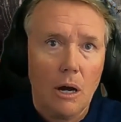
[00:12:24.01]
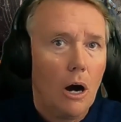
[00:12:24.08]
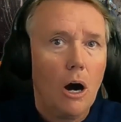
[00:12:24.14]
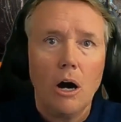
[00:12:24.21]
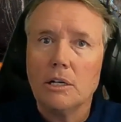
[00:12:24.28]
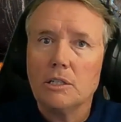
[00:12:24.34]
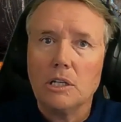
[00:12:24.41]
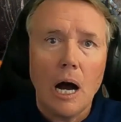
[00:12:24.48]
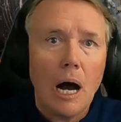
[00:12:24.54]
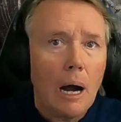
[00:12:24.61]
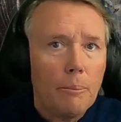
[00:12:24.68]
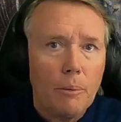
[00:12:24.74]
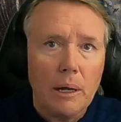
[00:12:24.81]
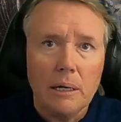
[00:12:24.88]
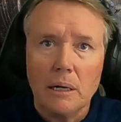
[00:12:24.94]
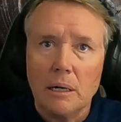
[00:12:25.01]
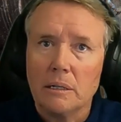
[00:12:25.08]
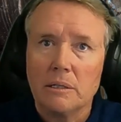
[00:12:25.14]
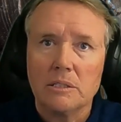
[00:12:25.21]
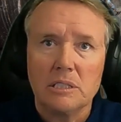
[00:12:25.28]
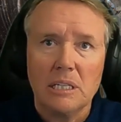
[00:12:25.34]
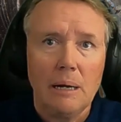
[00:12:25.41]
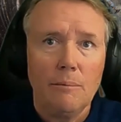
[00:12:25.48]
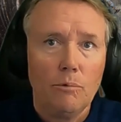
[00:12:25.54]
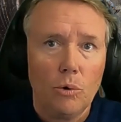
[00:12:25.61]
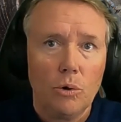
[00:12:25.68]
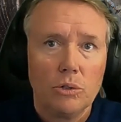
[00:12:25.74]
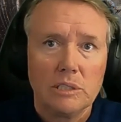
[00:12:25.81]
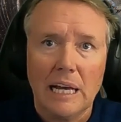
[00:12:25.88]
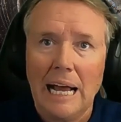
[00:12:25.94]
aren't operating under the same rules